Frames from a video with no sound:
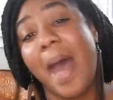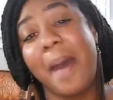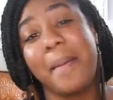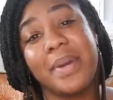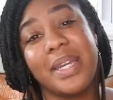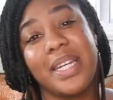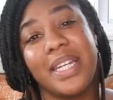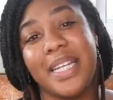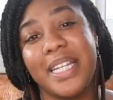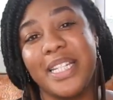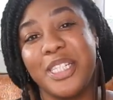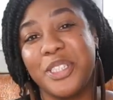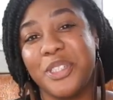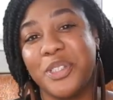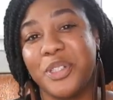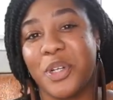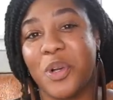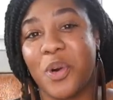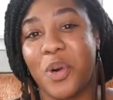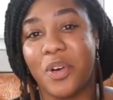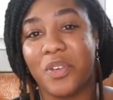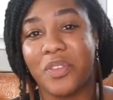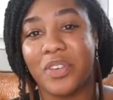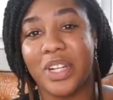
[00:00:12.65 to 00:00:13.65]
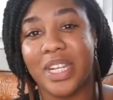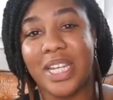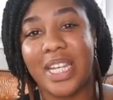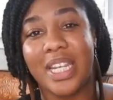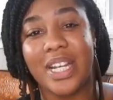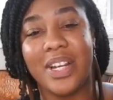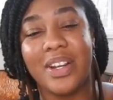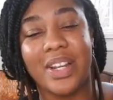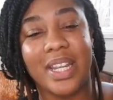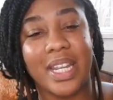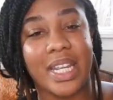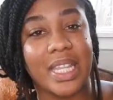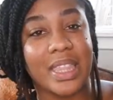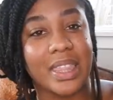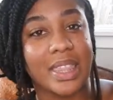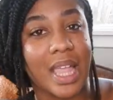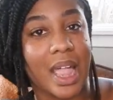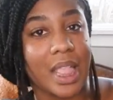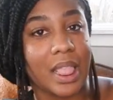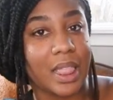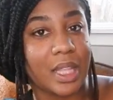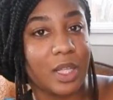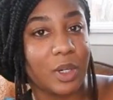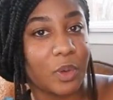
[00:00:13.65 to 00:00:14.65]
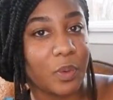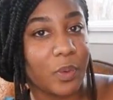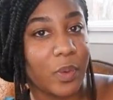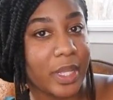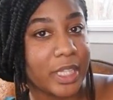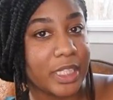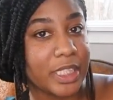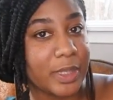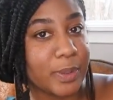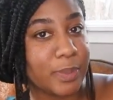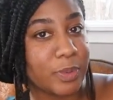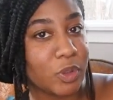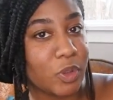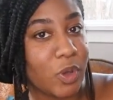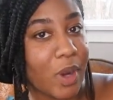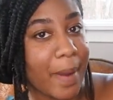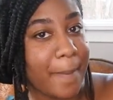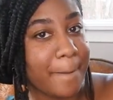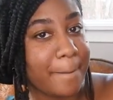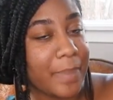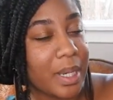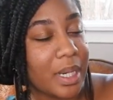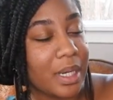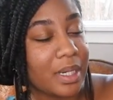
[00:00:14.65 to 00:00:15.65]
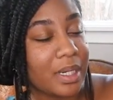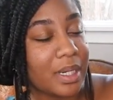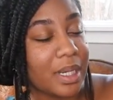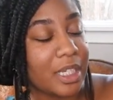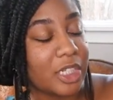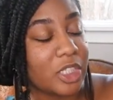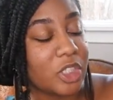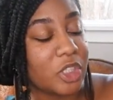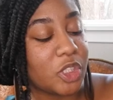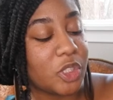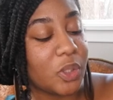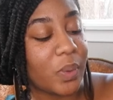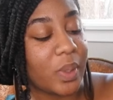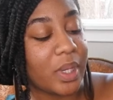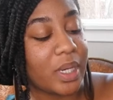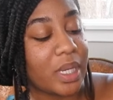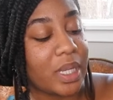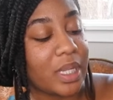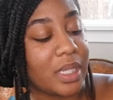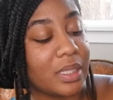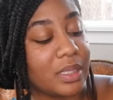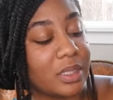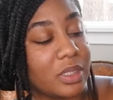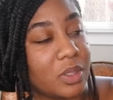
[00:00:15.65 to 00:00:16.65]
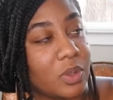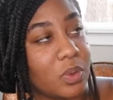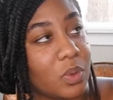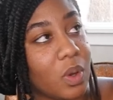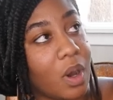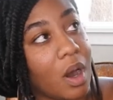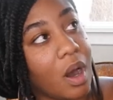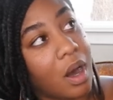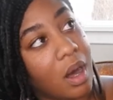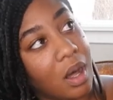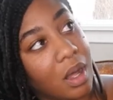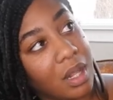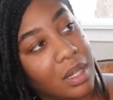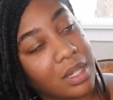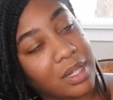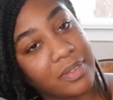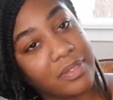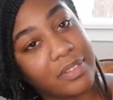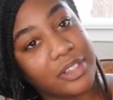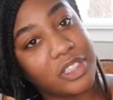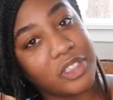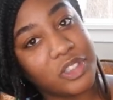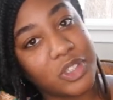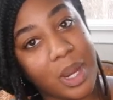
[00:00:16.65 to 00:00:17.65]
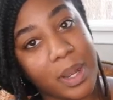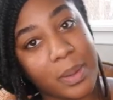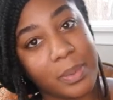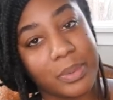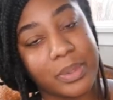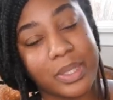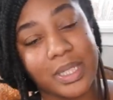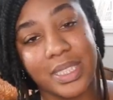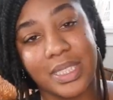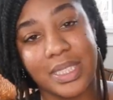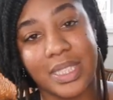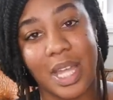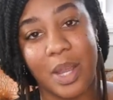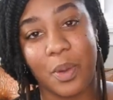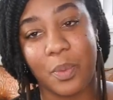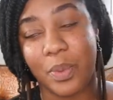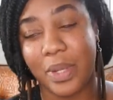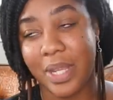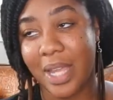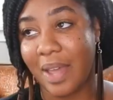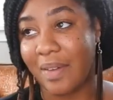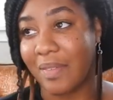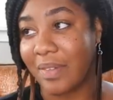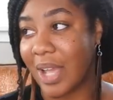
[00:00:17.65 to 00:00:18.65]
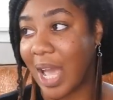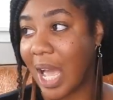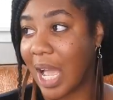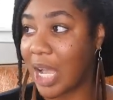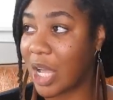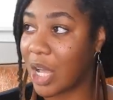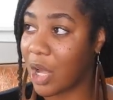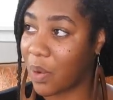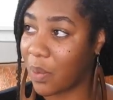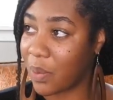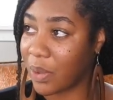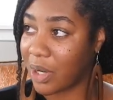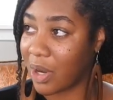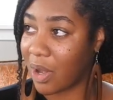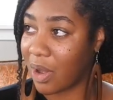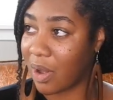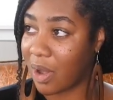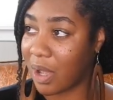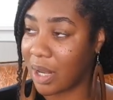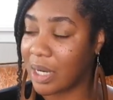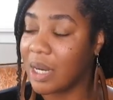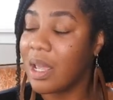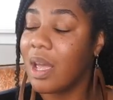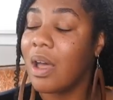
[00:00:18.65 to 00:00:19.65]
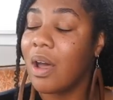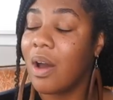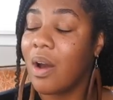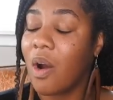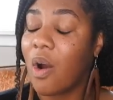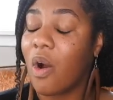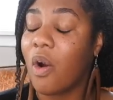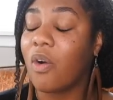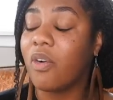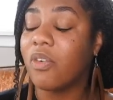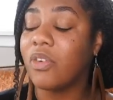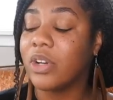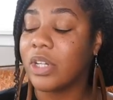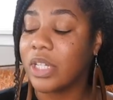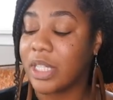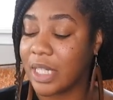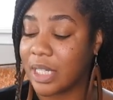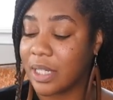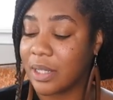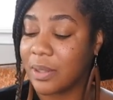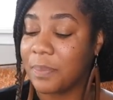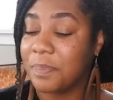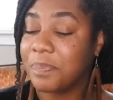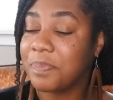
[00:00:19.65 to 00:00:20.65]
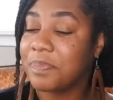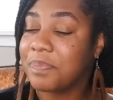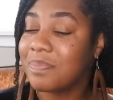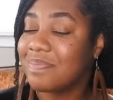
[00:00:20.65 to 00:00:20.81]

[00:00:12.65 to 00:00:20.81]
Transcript: I'm going to need you to go over here, hit that little red subscribe button and join into all of this tribalness that we have got going on over here.